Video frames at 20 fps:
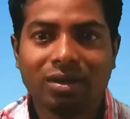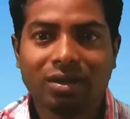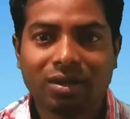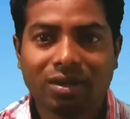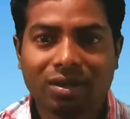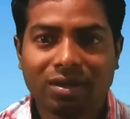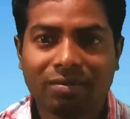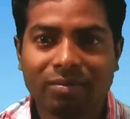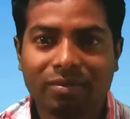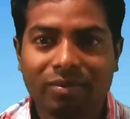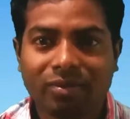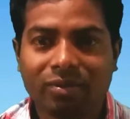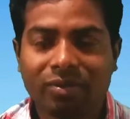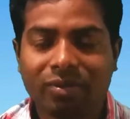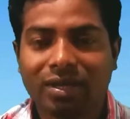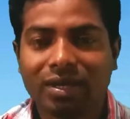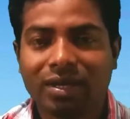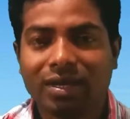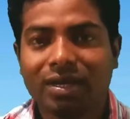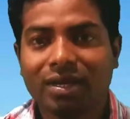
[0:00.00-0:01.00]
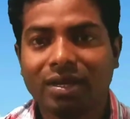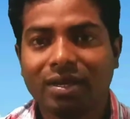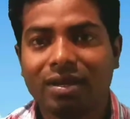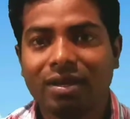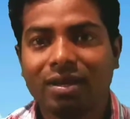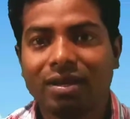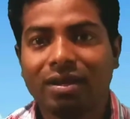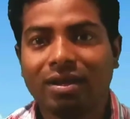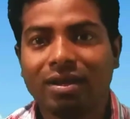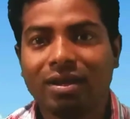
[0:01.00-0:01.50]
come. Okay,
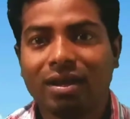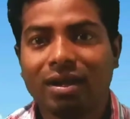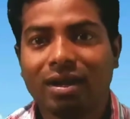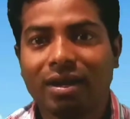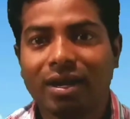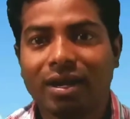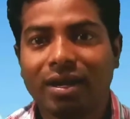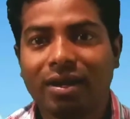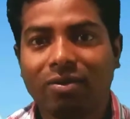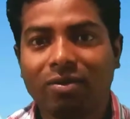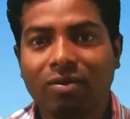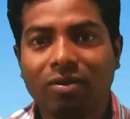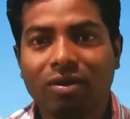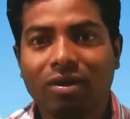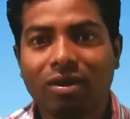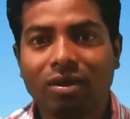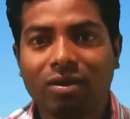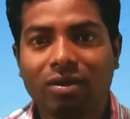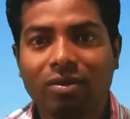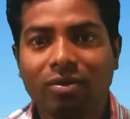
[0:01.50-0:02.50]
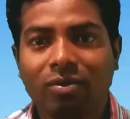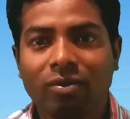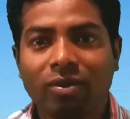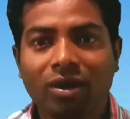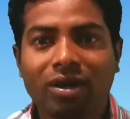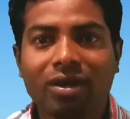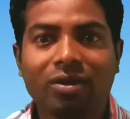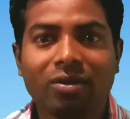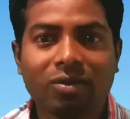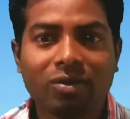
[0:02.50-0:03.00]
and
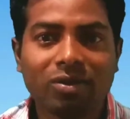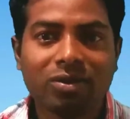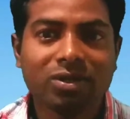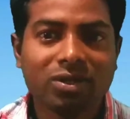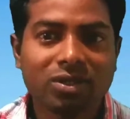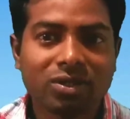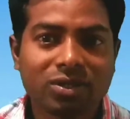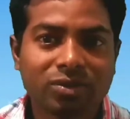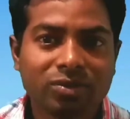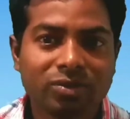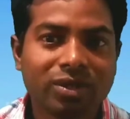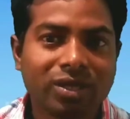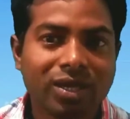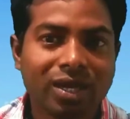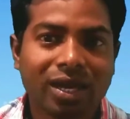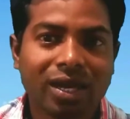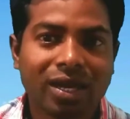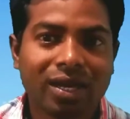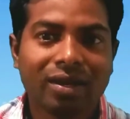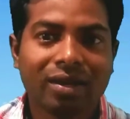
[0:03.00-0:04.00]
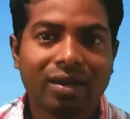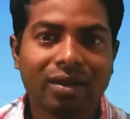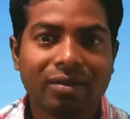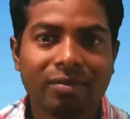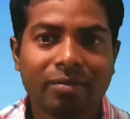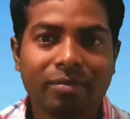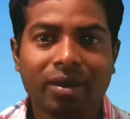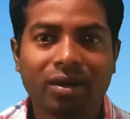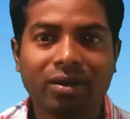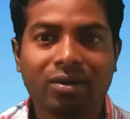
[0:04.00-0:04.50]
only not we are,
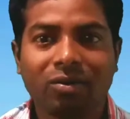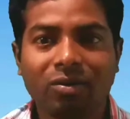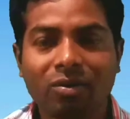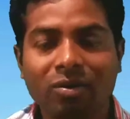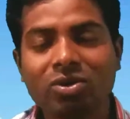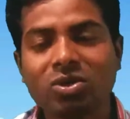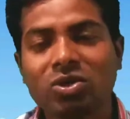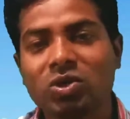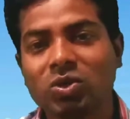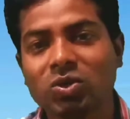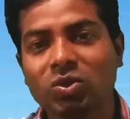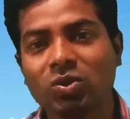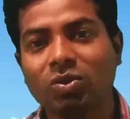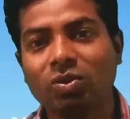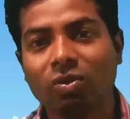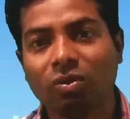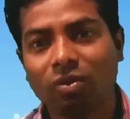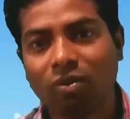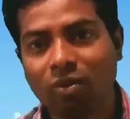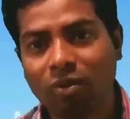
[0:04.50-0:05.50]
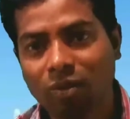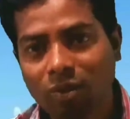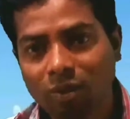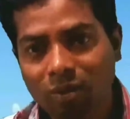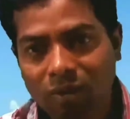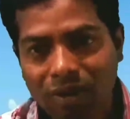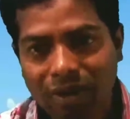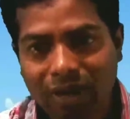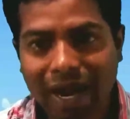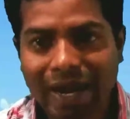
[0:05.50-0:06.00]
but also
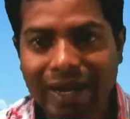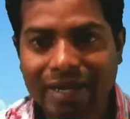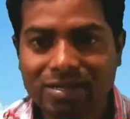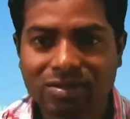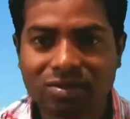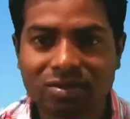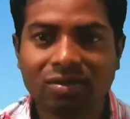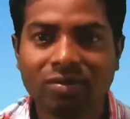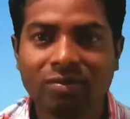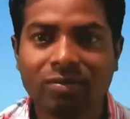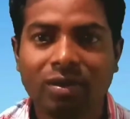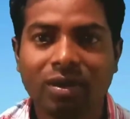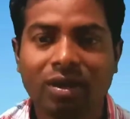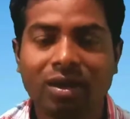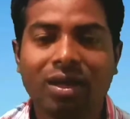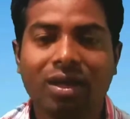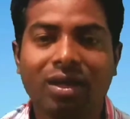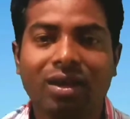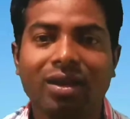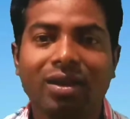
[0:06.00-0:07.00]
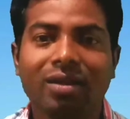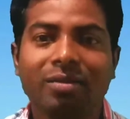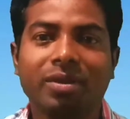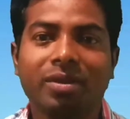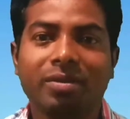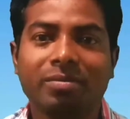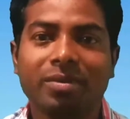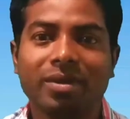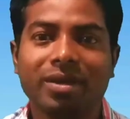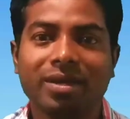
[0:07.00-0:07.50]
all kinds of living
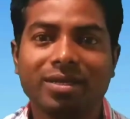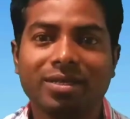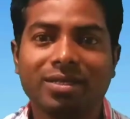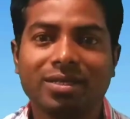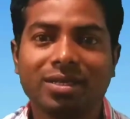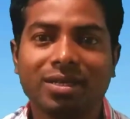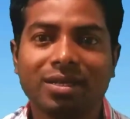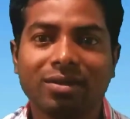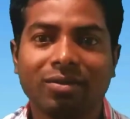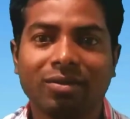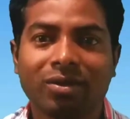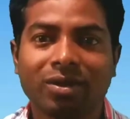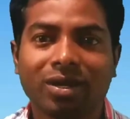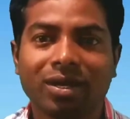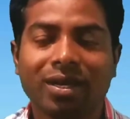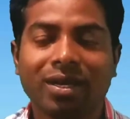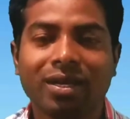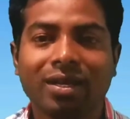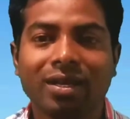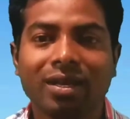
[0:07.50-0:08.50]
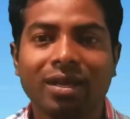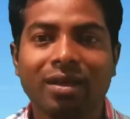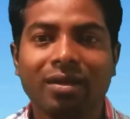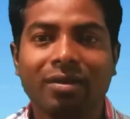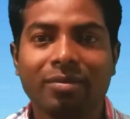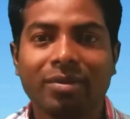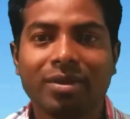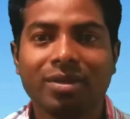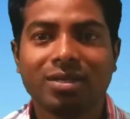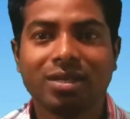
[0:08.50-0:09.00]
beings. Okay,
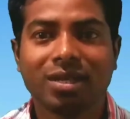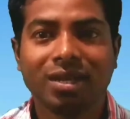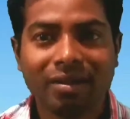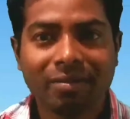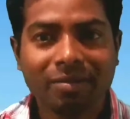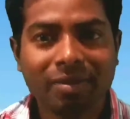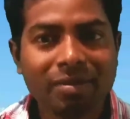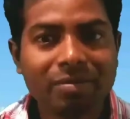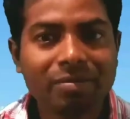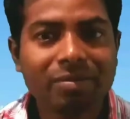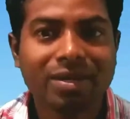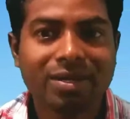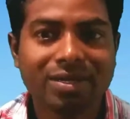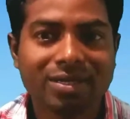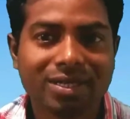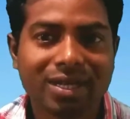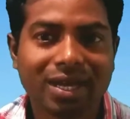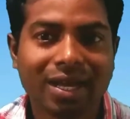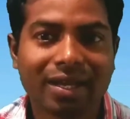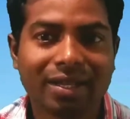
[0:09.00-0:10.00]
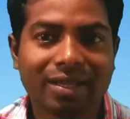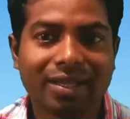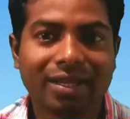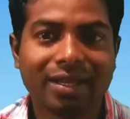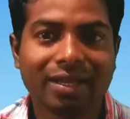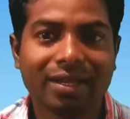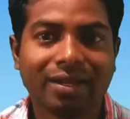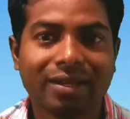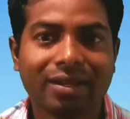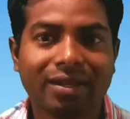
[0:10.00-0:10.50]
means living beings are
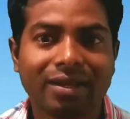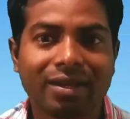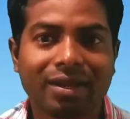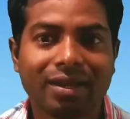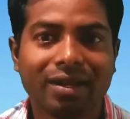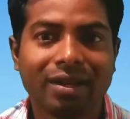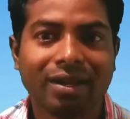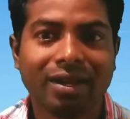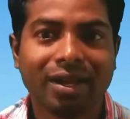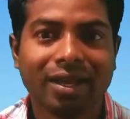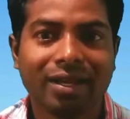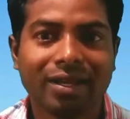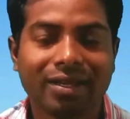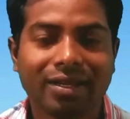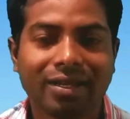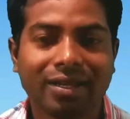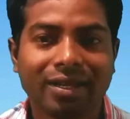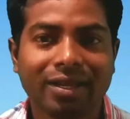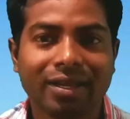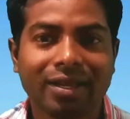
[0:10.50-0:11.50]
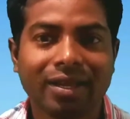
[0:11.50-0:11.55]
there, like